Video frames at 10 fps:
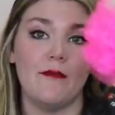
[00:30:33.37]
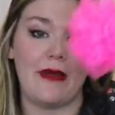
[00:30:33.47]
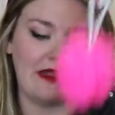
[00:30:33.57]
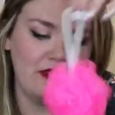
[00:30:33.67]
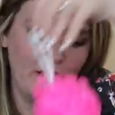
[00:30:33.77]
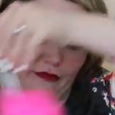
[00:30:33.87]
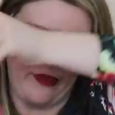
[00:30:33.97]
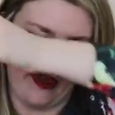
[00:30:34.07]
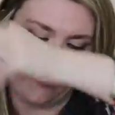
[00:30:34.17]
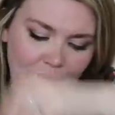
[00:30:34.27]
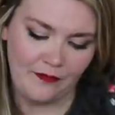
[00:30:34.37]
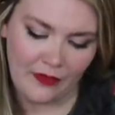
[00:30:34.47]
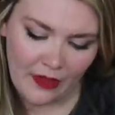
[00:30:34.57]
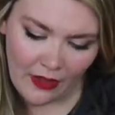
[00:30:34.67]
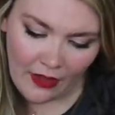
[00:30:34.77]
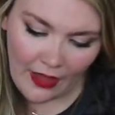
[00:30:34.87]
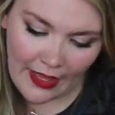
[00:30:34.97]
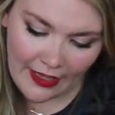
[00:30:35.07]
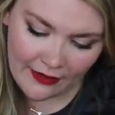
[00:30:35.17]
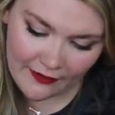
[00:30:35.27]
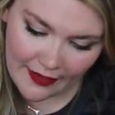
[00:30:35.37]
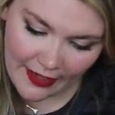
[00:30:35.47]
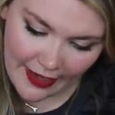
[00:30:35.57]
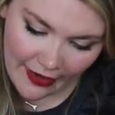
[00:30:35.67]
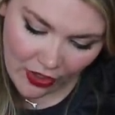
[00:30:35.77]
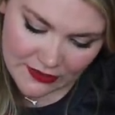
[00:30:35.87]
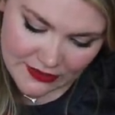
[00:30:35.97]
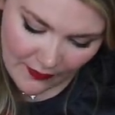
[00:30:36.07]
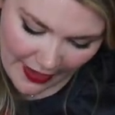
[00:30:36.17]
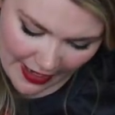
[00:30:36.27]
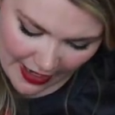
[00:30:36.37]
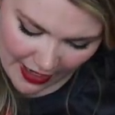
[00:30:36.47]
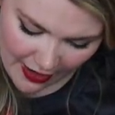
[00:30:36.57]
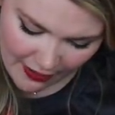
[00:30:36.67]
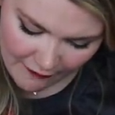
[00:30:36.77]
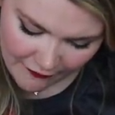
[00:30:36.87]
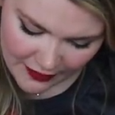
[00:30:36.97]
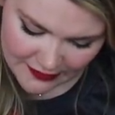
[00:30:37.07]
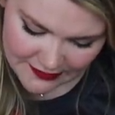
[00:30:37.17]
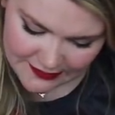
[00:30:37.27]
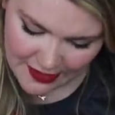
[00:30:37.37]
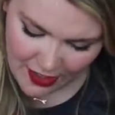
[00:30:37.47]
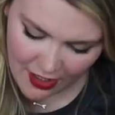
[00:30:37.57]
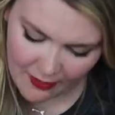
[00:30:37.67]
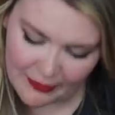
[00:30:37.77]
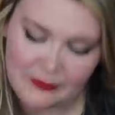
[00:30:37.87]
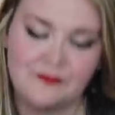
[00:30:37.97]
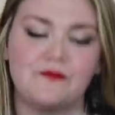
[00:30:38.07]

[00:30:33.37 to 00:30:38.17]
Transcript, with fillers: my loofah, and then I also have some,